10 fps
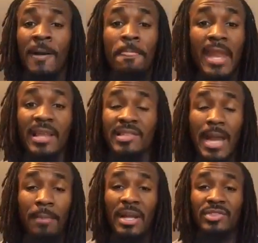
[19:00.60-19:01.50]
Then listen,
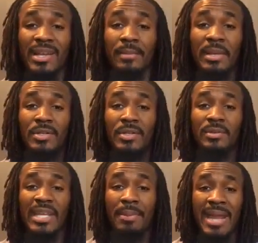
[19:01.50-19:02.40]
I'm not trying to be too
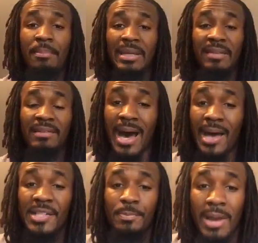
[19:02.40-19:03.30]
deep, but I believe
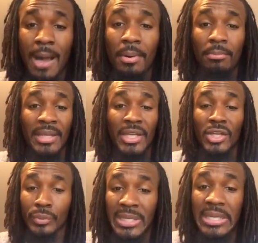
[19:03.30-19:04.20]
God is probably
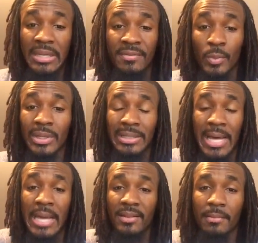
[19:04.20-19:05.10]
grieved with a
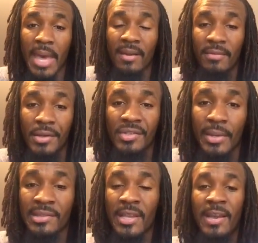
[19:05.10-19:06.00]
lot of them
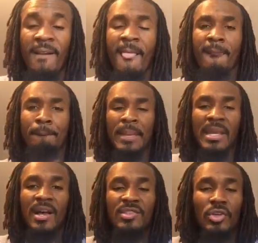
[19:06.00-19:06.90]
anniversaries
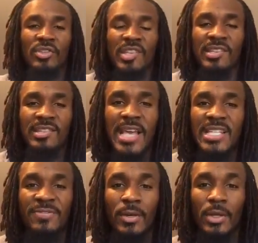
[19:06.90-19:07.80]
because you're
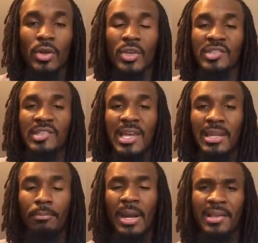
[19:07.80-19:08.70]
successful or you're
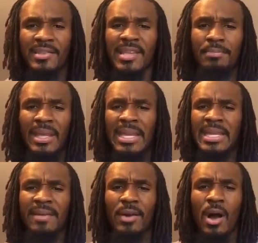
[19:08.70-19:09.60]
celebrating something he
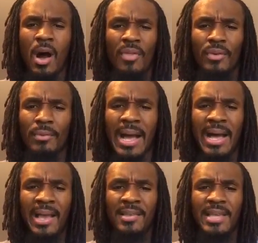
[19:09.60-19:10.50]
never
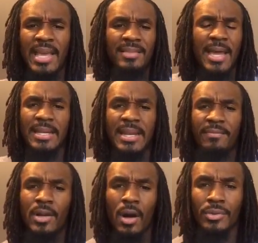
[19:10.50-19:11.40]
authorized and that he never
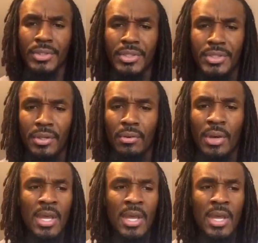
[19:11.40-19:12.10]
called you to do.